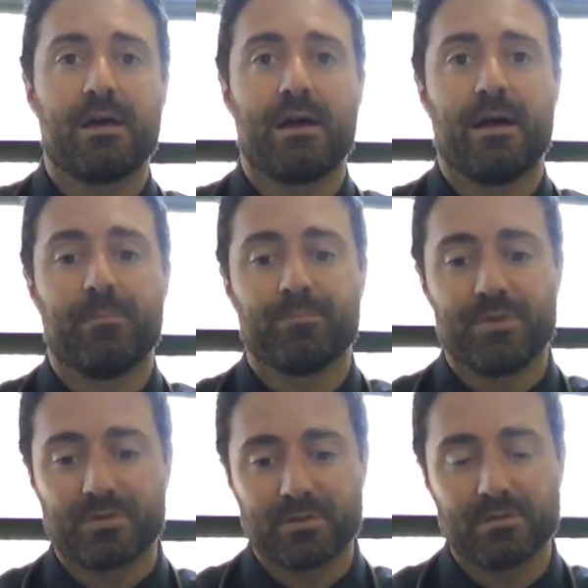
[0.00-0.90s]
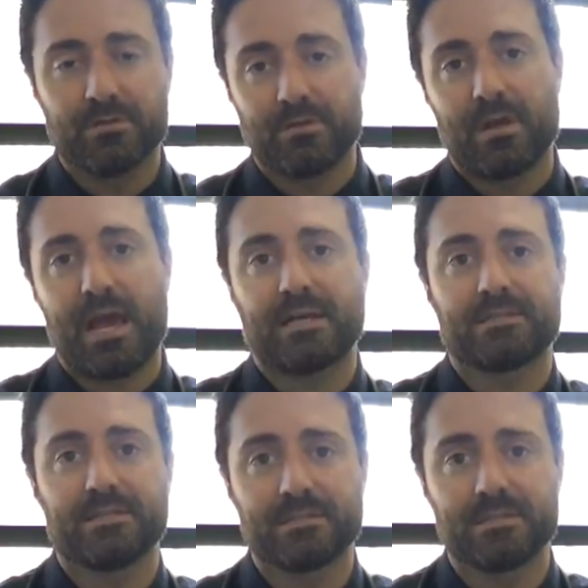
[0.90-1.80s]
um, you can
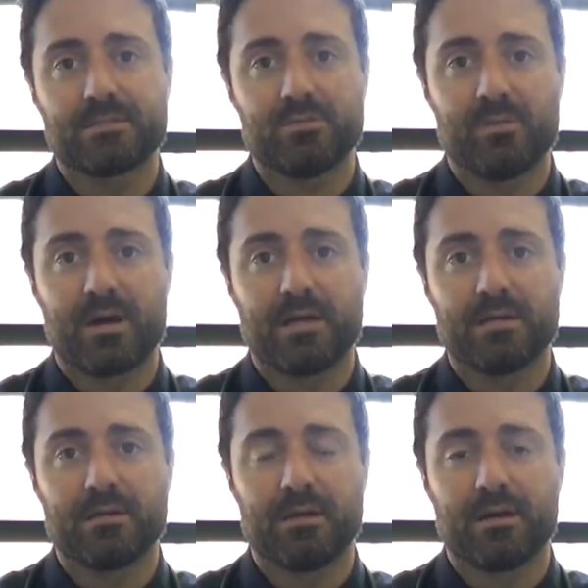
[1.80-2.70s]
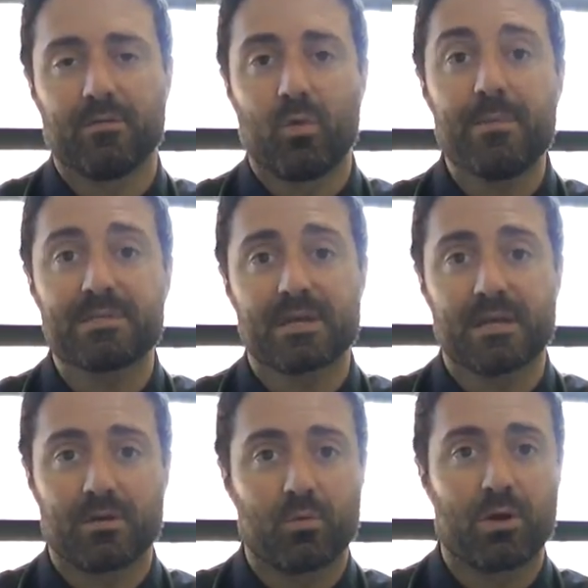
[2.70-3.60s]
access this through my uh,
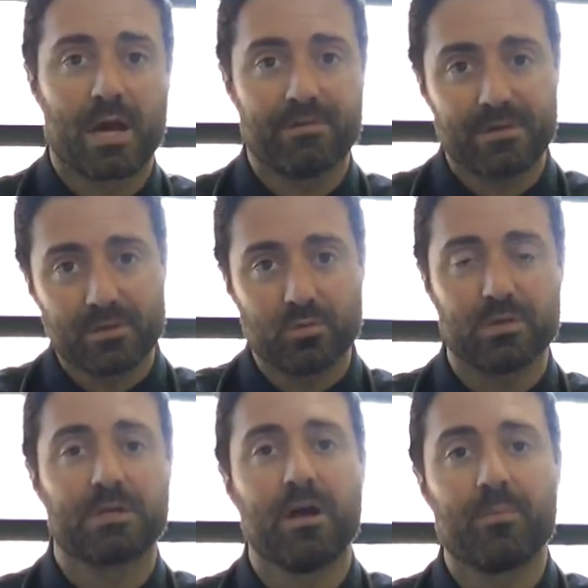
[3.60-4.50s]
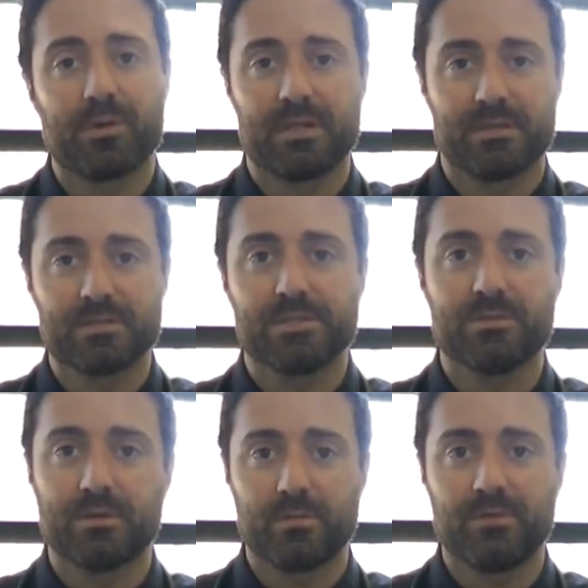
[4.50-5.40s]
website, where everything will accompany this
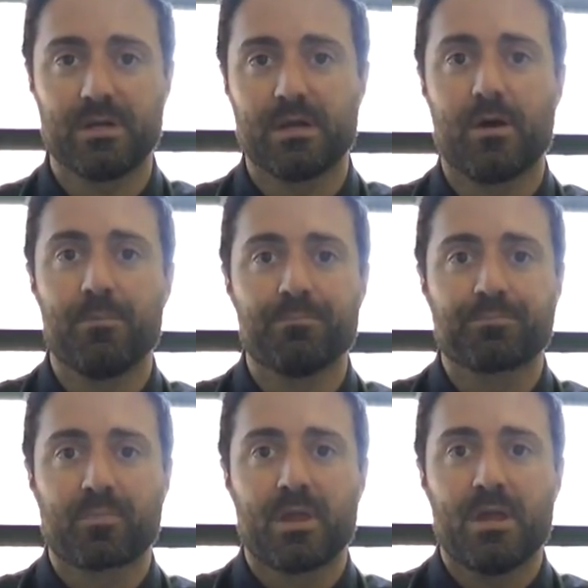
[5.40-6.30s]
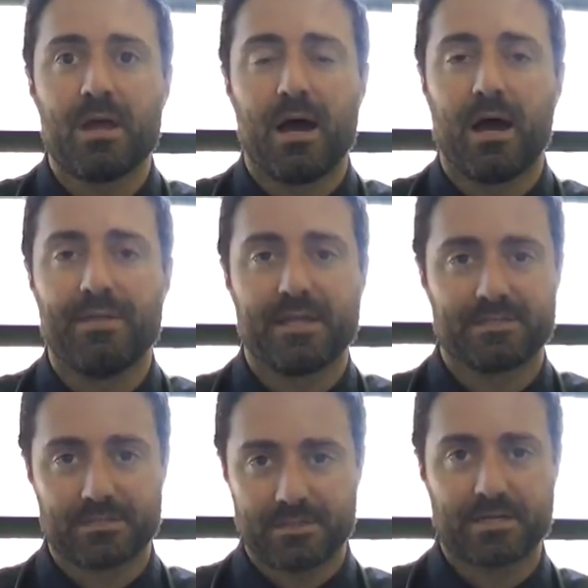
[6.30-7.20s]
YouTube video, uh, and that's
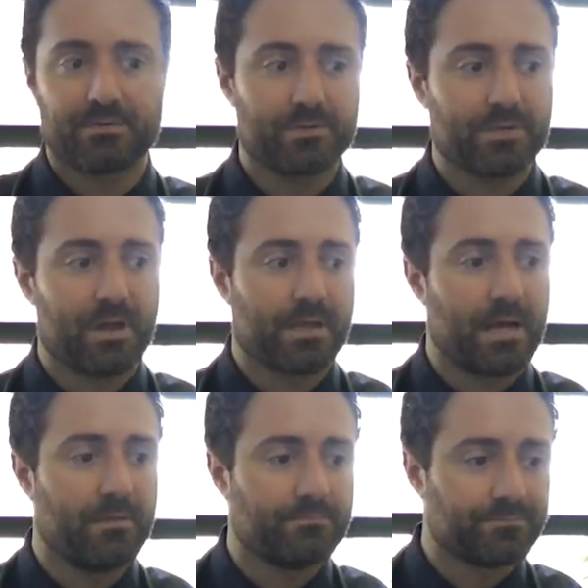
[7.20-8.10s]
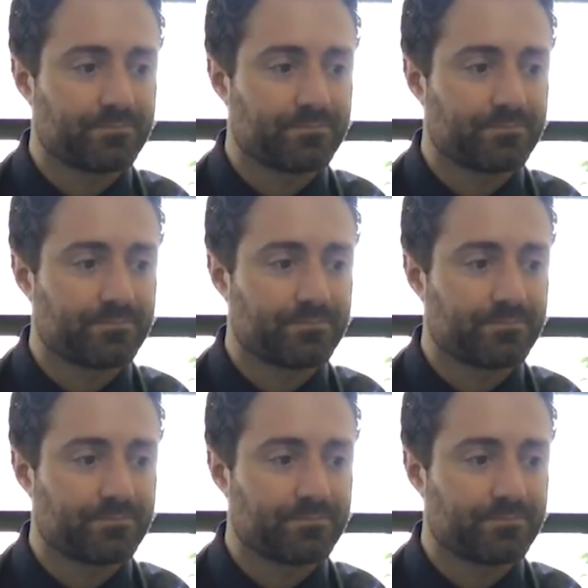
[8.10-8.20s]
just D R ruscio dot com.